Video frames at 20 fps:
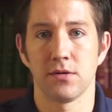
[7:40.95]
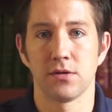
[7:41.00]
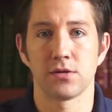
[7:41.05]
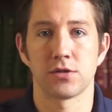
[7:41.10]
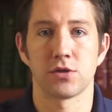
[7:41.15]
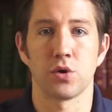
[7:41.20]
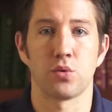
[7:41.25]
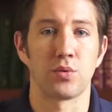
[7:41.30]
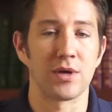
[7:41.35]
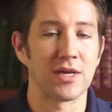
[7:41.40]

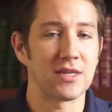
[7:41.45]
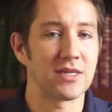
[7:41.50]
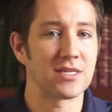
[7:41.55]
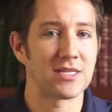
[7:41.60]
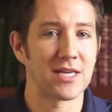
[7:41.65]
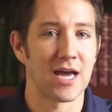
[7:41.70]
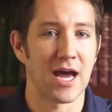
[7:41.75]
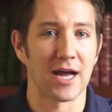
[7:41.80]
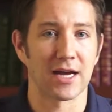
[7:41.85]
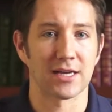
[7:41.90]
So read the
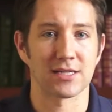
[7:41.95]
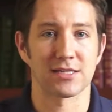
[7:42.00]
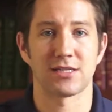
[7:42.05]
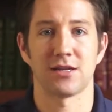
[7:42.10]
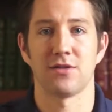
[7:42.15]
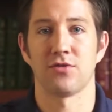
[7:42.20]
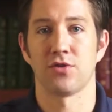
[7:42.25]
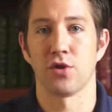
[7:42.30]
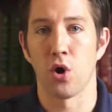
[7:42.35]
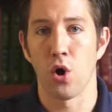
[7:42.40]

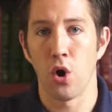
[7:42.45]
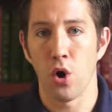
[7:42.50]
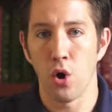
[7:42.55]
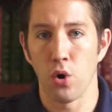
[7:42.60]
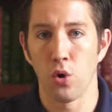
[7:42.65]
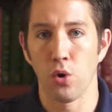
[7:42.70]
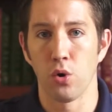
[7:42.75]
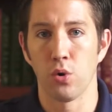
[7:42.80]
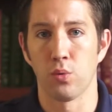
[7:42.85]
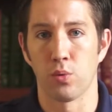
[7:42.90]
text, the
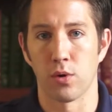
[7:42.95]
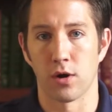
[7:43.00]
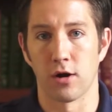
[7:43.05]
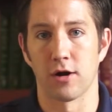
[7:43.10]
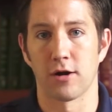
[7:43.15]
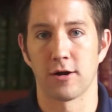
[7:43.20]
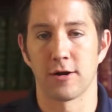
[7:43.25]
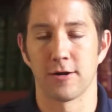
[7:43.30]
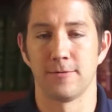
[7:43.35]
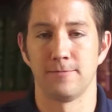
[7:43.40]
whole
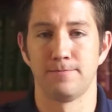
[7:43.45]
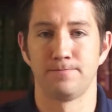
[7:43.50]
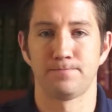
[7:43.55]
work.